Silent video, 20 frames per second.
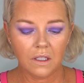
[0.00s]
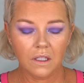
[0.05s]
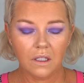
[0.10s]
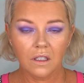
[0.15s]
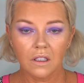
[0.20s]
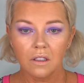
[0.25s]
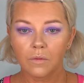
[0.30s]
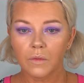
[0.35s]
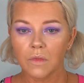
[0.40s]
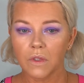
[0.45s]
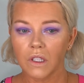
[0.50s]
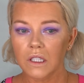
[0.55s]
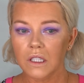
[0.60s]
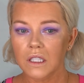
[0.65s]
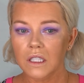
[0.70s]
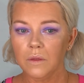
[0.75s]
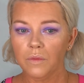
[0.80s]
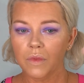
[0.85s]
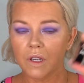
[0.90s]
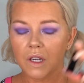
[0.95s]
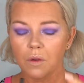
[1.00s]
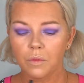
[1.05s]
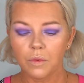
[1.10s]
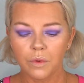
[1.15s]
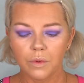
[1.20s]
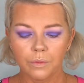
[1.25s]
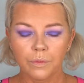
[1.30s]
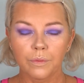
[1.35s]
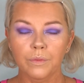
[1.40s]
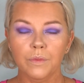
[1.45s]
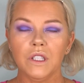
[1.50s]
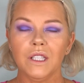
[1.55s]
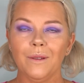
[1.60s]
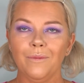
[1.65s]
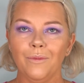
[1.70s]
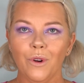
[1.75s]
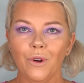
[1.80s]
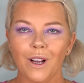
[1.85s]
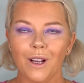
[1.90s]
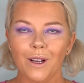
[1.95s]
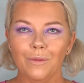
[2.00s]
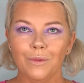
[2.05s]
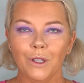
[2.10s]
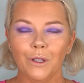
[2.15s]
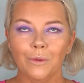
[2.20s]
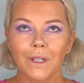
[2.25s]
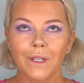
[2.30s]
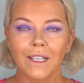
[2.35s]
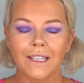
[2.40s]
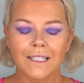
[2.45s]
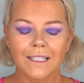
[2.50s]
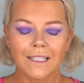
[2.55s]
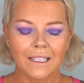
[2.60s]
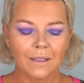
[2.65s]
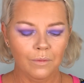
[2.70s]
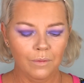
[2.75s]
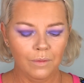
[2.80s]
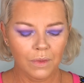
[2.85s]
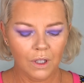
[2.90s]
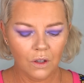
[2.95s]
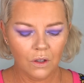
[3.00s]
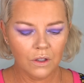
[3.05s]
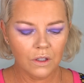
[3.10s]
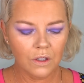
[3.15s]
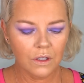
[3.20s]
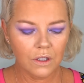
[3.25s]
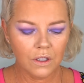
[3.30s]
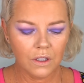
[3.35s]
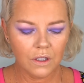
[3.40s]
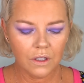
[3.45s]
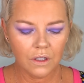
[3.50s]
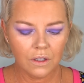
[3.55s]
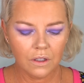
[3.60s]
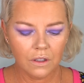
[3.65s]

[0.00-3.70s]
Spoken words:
So my Dipbrow pomade in blonde.